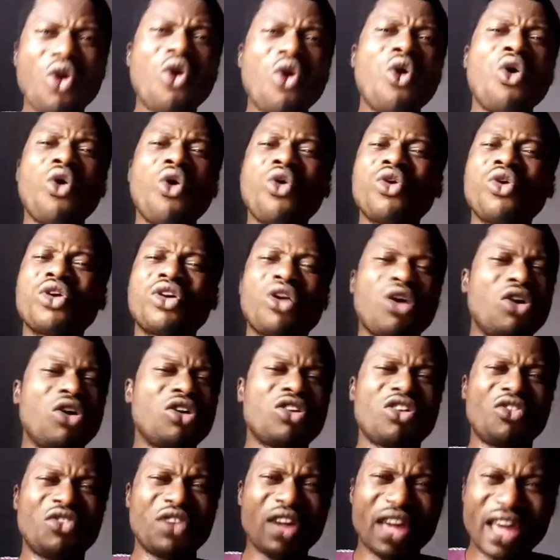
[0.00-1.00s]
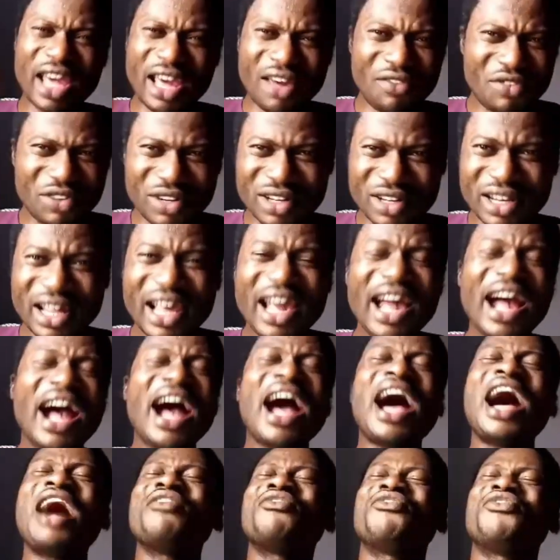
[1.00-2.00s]
O God of heaven,
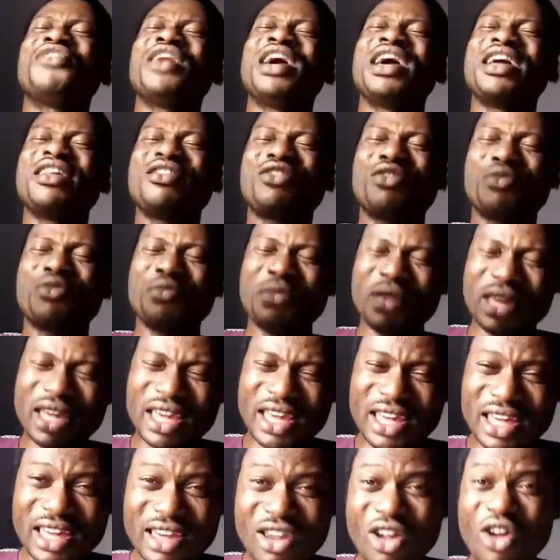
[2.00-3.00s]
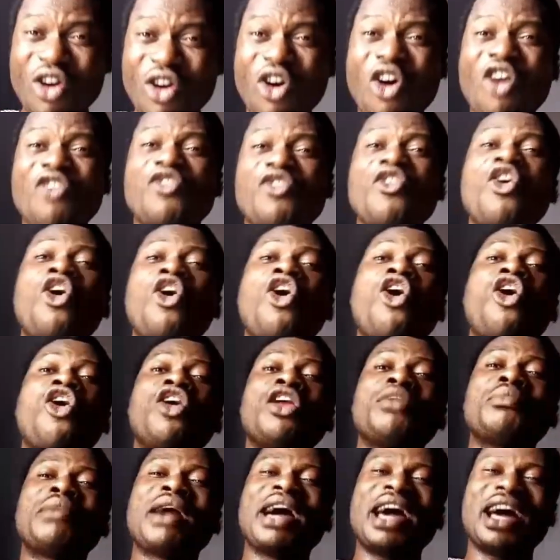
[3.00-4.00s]
avenge me of
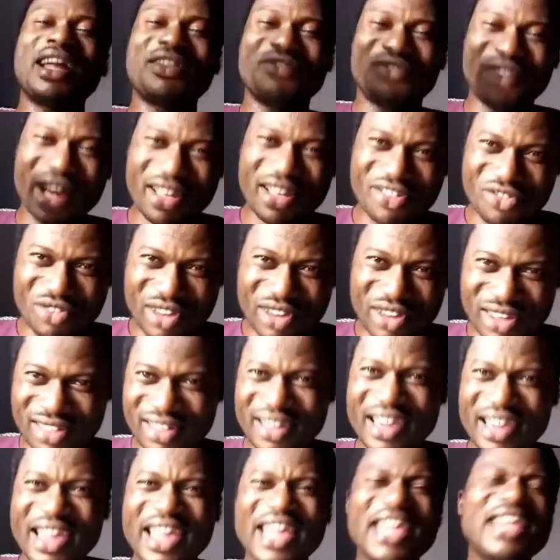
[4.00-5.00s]
all my adversaries.